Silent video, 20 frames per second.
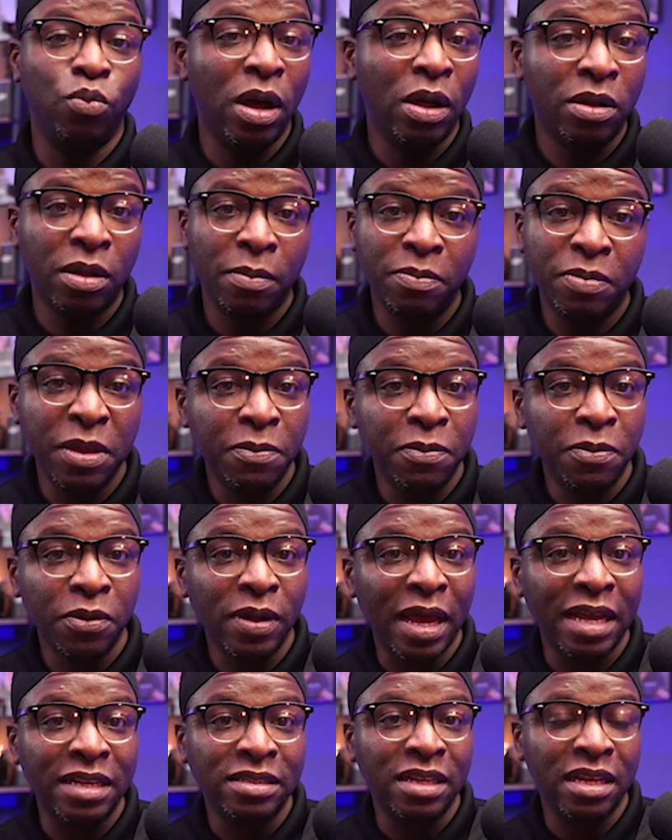welcome
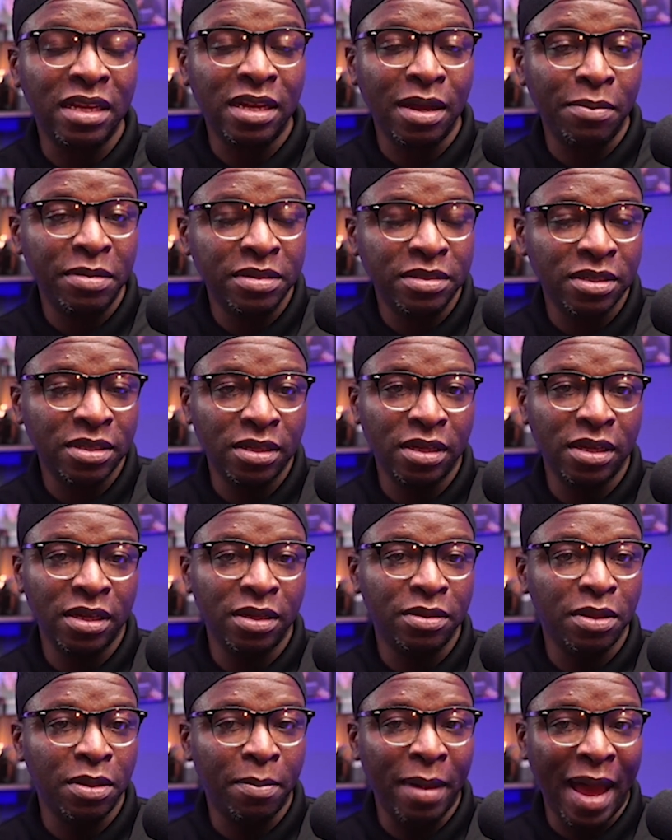people as they come into
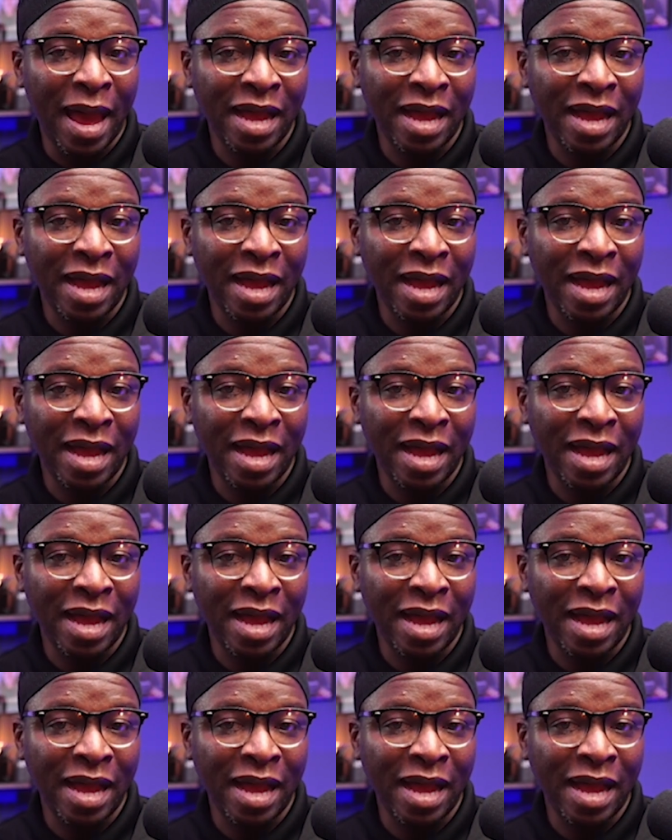the